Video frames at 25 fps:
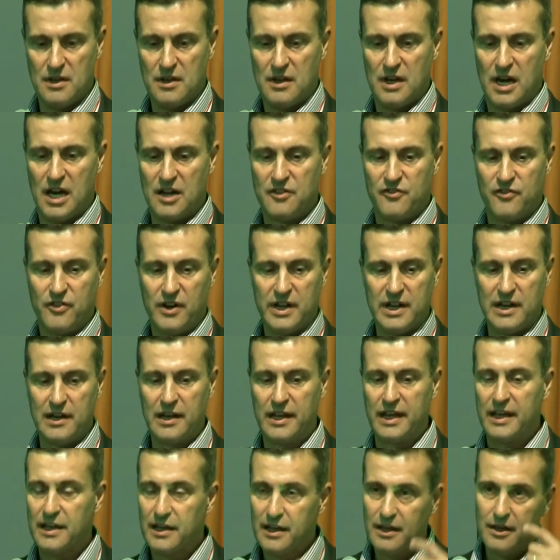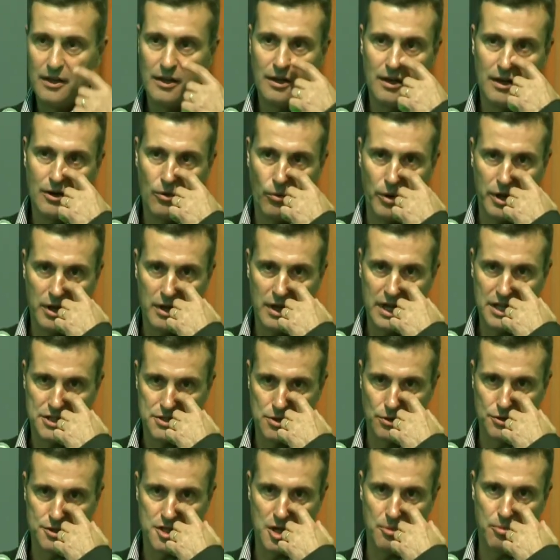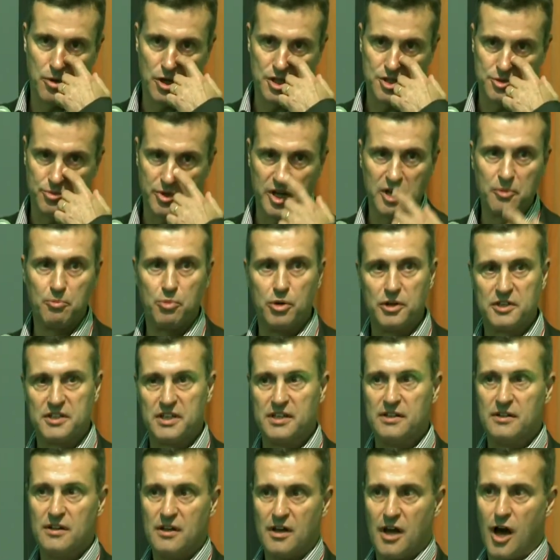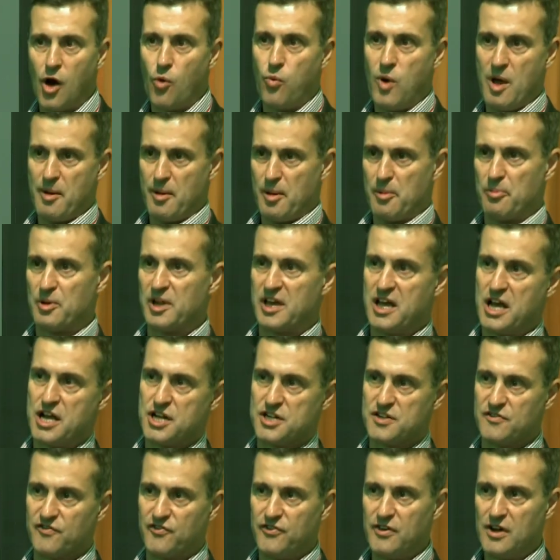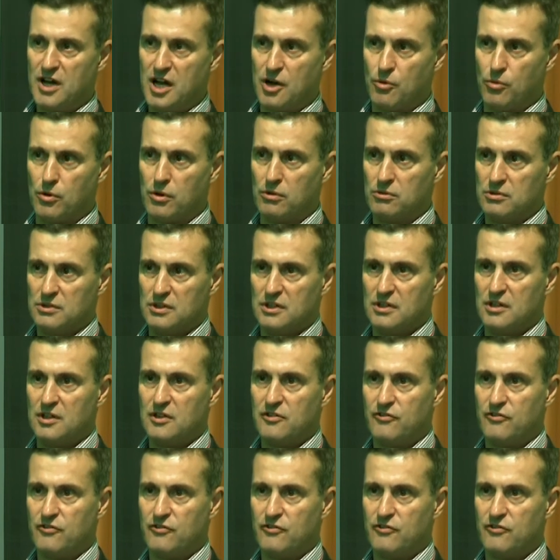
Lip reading: And finally, it's also possible to put in a web application firewall